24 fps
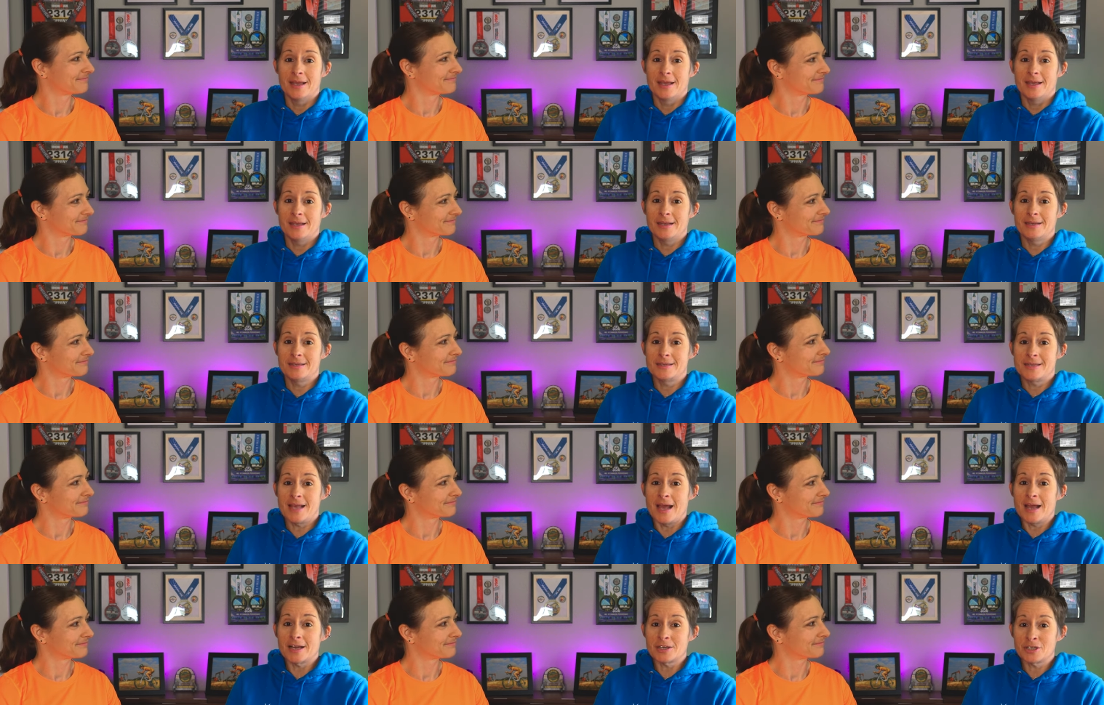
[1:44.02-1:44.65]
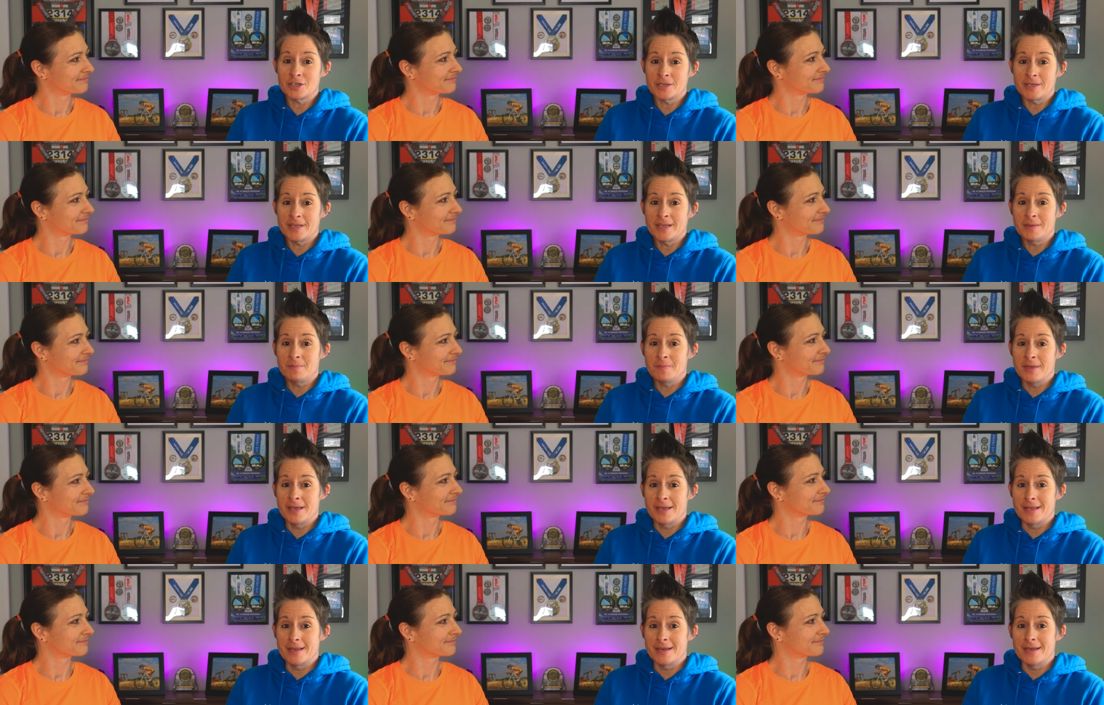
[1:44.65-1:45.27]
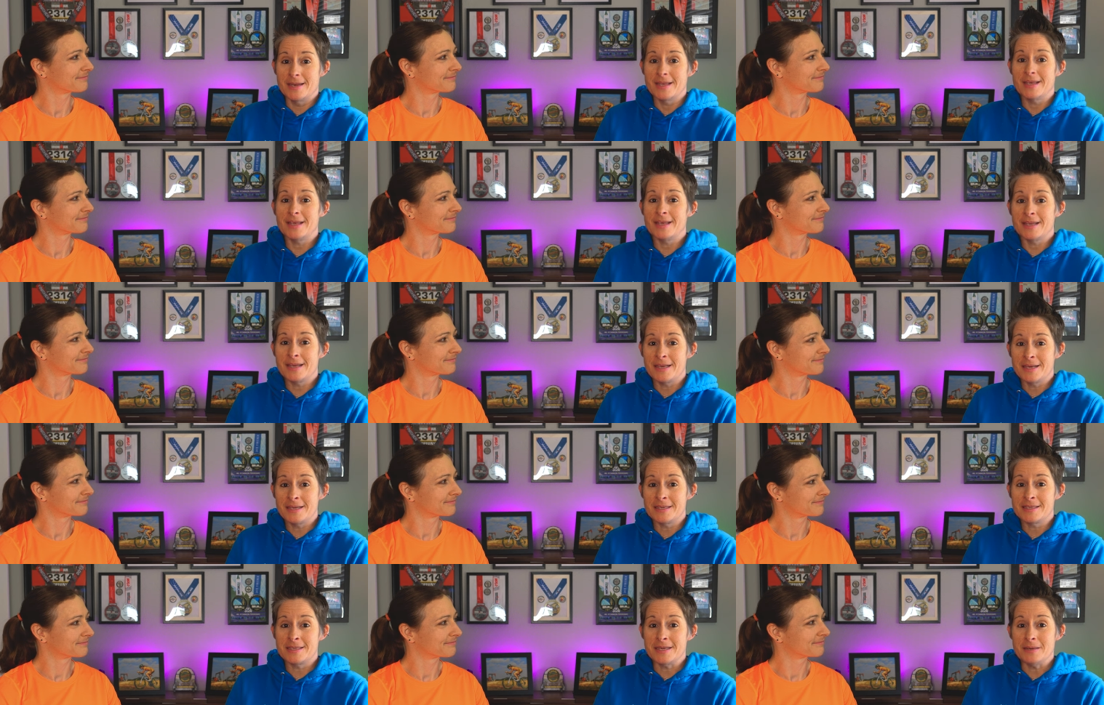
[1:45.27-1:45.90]
Speaker 1: it's actually been
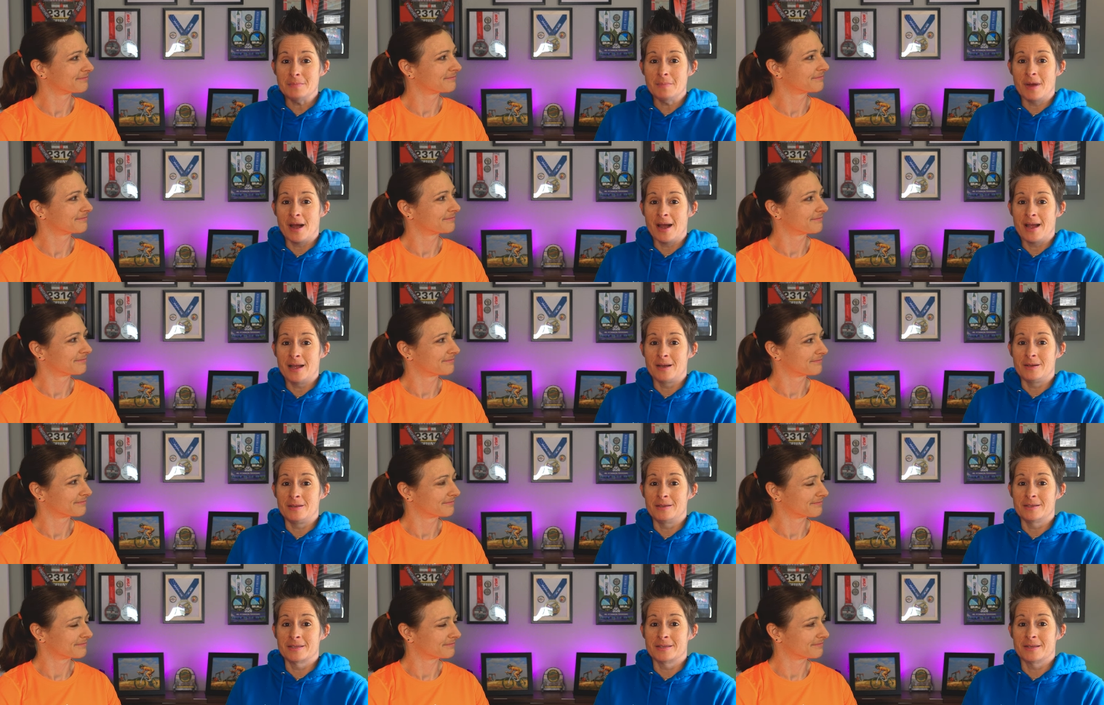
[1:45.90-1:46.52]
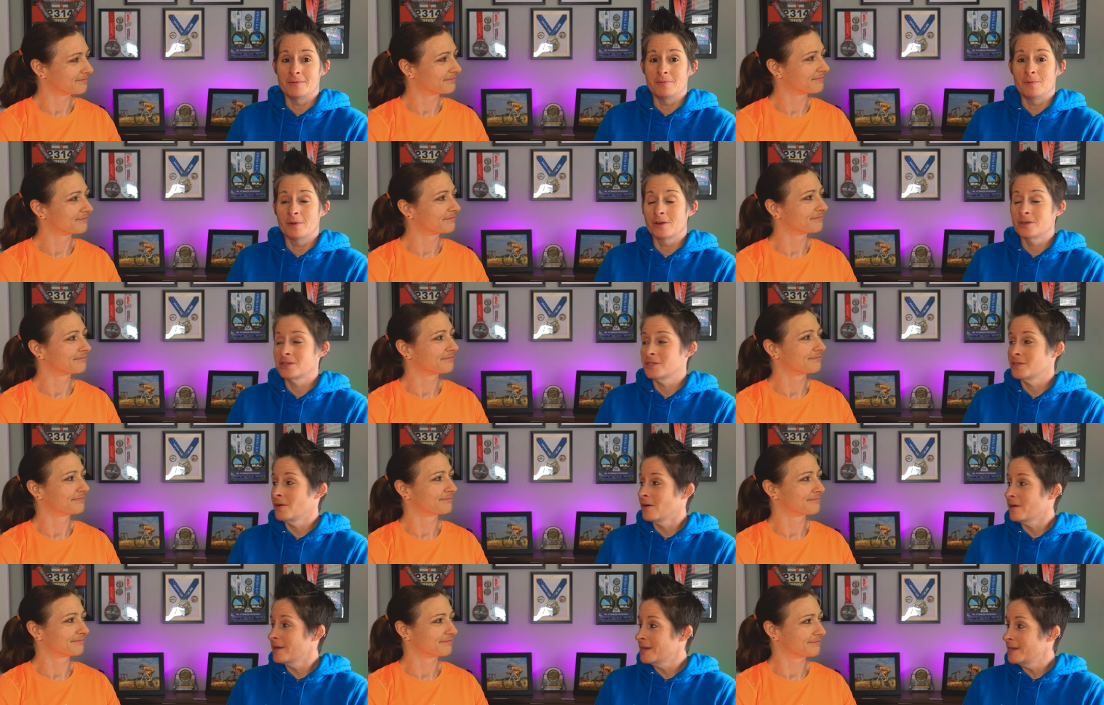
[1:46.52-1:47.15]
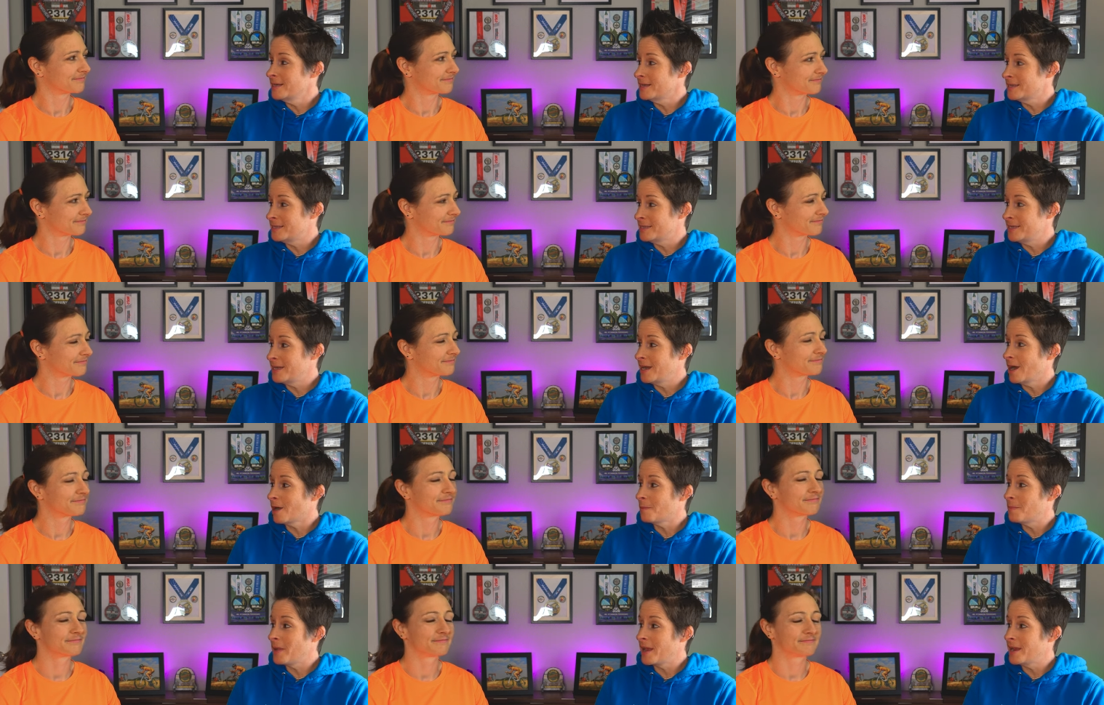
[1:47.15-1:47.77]
easy miles and we're starting to
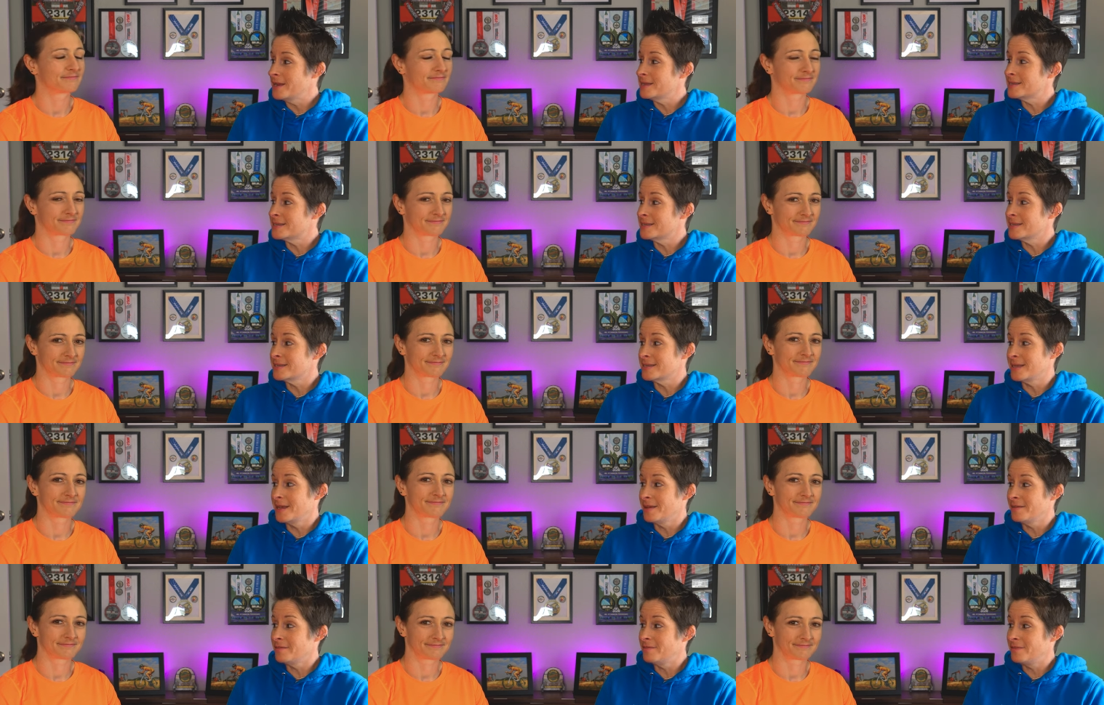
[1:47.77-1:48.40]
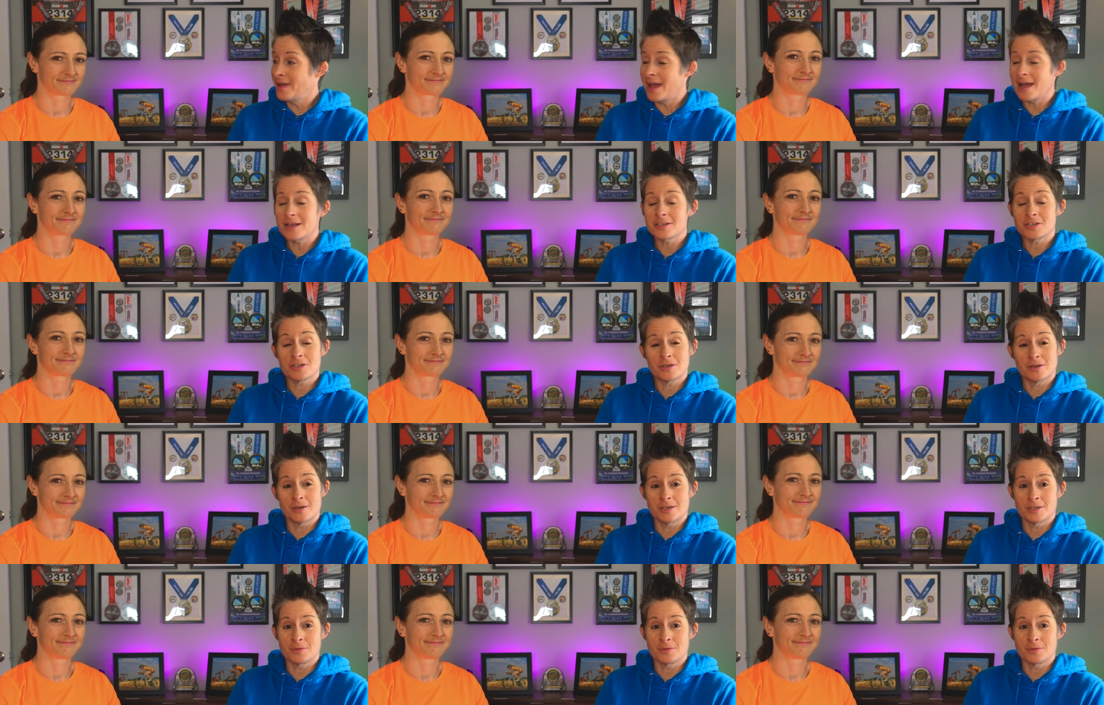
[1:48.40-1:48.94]
see our paces get faster